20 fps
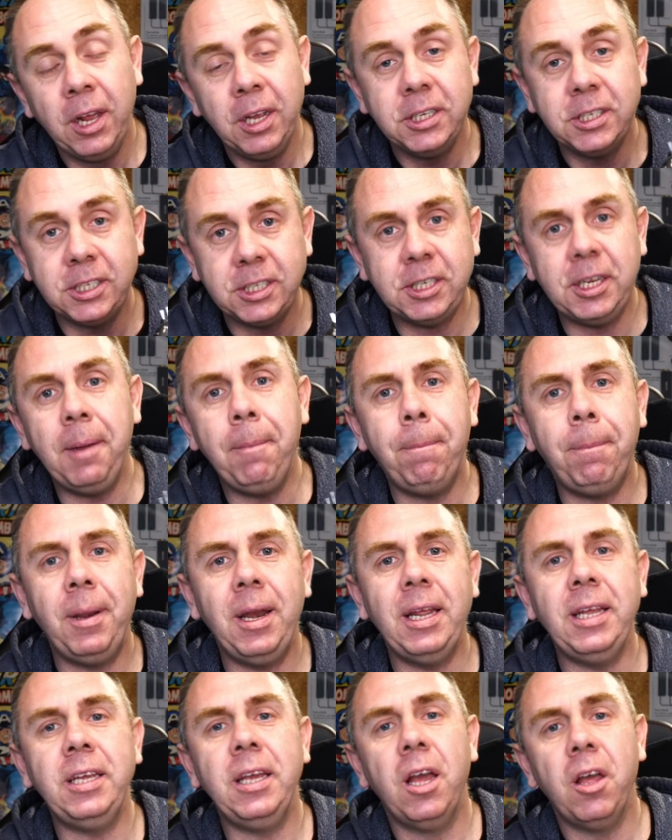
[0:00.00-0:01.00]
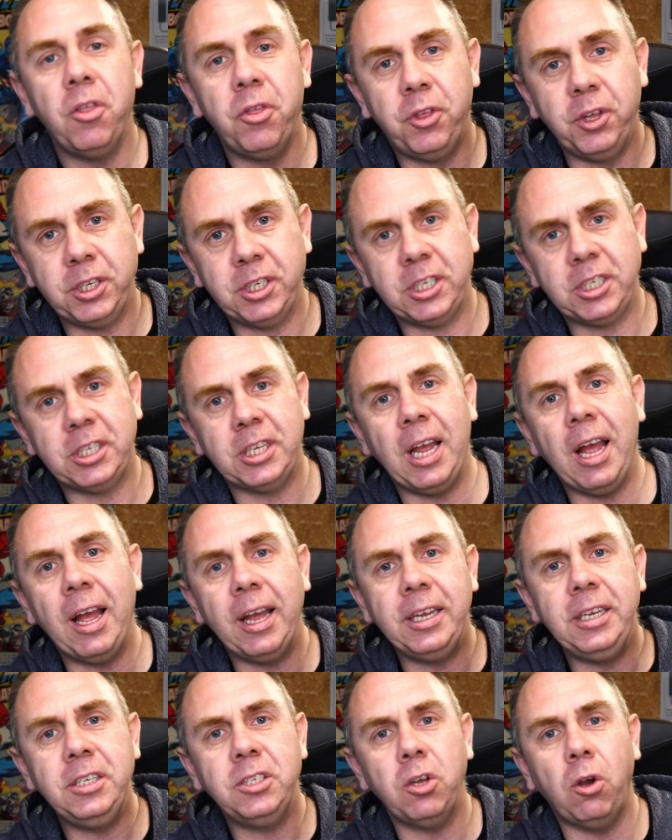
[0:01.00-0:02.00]
simply the
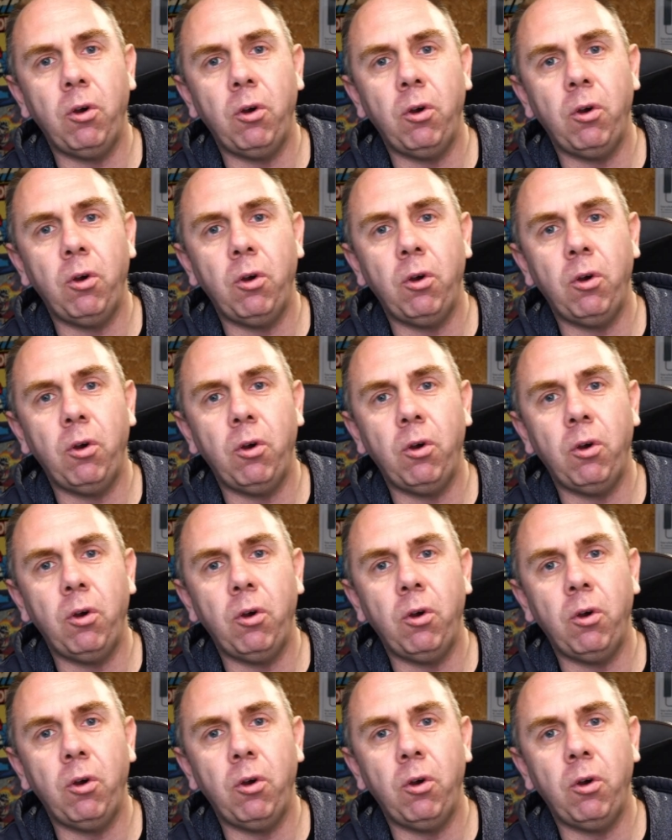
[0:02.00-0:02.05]
size